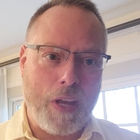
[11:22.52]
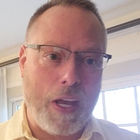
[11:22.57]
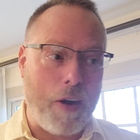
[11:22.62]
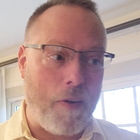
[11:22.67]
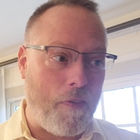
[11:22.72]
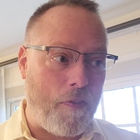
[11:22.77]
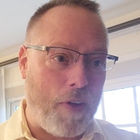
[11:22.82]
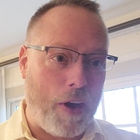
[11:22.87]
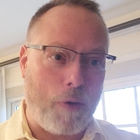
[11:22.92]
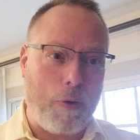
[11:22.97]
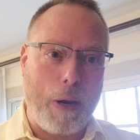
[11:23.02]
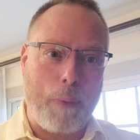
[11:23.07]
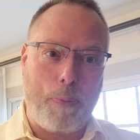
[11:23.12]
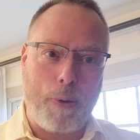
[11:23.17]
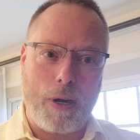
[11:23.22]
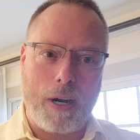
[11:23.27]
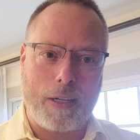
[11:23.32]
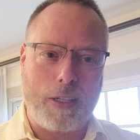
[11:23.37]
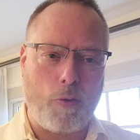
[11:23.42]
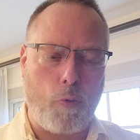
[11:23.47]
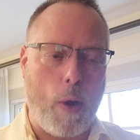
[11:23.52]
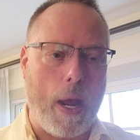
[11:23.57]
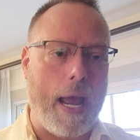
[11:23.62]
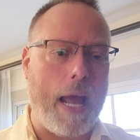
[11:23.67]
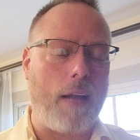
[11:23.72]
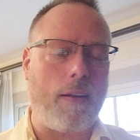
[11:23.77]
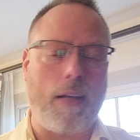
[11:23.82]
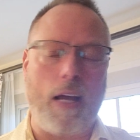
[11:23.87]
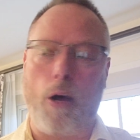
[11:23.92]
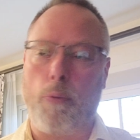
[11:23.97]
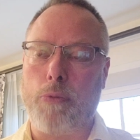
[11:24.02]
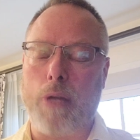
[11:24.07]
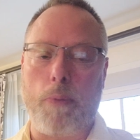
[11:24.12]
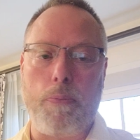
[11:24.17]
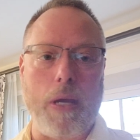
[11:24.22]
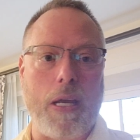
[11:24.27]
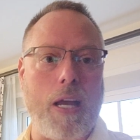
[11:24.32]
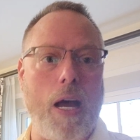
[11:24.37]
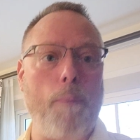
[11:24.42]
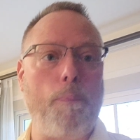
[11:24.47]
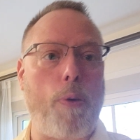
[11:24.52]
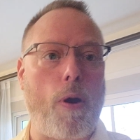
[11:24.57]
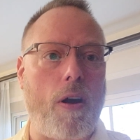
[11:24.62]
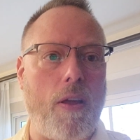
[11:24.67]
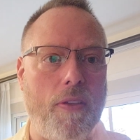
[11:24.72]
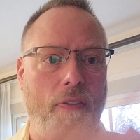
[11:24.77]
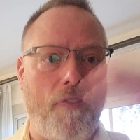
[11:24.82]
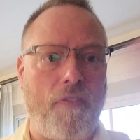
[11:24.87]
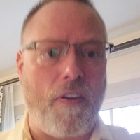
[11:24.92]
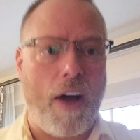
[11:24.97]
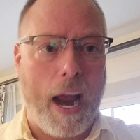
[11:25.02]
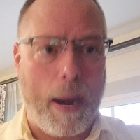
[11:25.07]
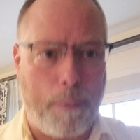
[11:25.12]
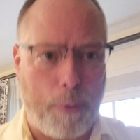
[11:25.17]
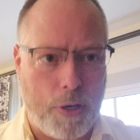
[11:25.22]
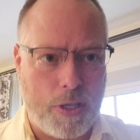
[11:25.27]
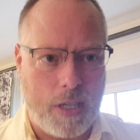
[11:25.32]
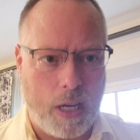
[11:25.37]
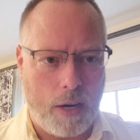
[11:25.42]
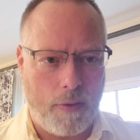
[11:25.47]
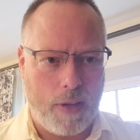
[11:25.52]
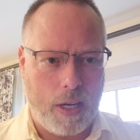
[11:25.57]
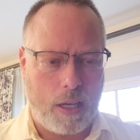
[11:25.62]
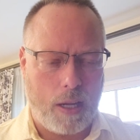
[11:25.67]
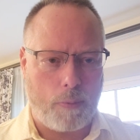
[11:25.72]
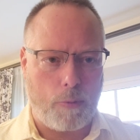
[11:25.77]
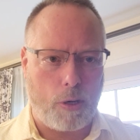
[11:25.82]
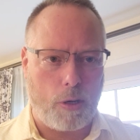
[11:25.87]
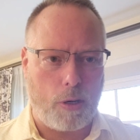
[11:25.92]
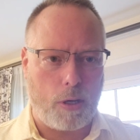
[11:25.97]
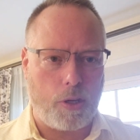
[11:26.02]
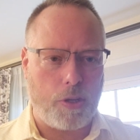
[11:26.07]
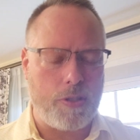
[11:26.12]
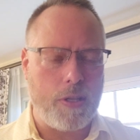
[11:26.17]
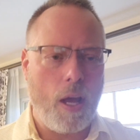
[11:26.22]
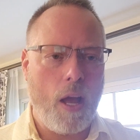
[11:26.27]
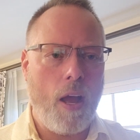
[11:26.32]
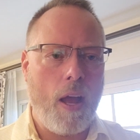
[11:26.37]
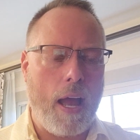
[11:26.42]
in a very productive way. Help them become part of the 5% of income earners